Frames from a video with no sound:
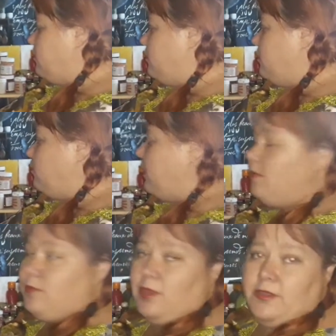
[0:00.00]
where I'm
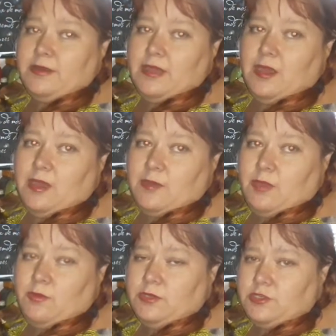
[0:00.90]
going now, I
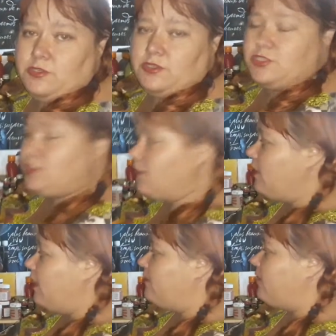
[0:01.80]
want you to show you,
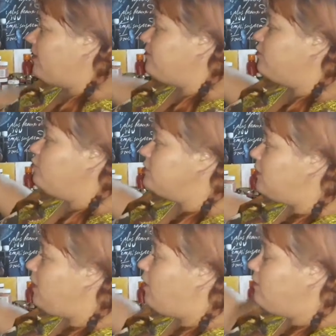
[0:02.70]
I've also,
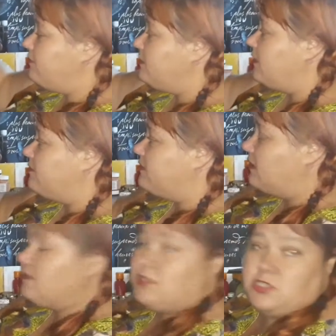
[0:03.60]
after I've done the
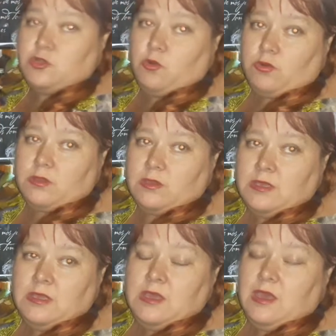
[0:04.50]
chalk,
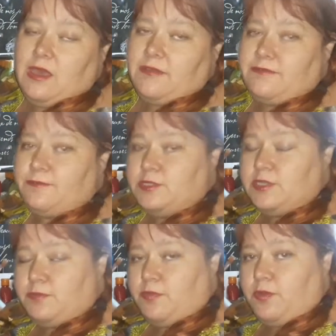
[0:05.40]
I've put
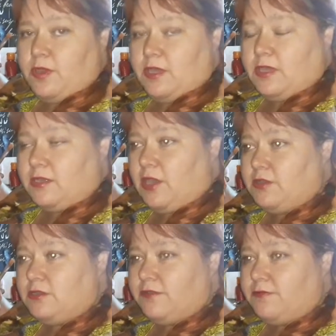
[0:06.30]
a coat
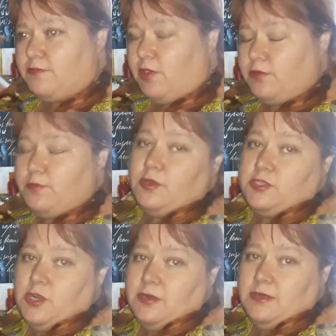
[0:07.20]
Mod Podge
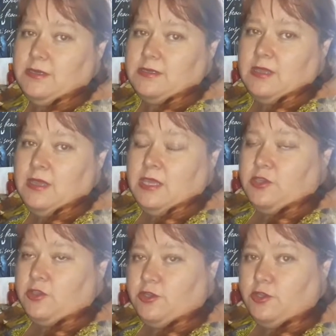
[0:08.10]
on it. You can
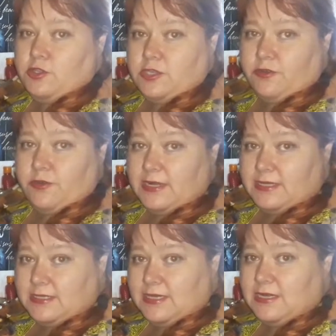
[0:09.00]
use acrylic
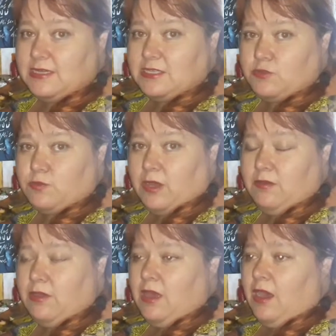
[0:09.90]
sealer as well.
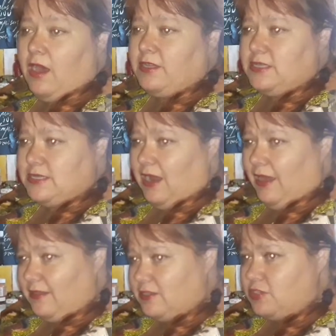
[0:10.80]
I just like the
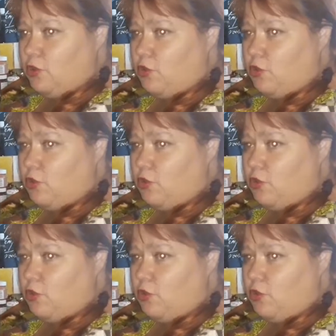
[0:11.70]
chalk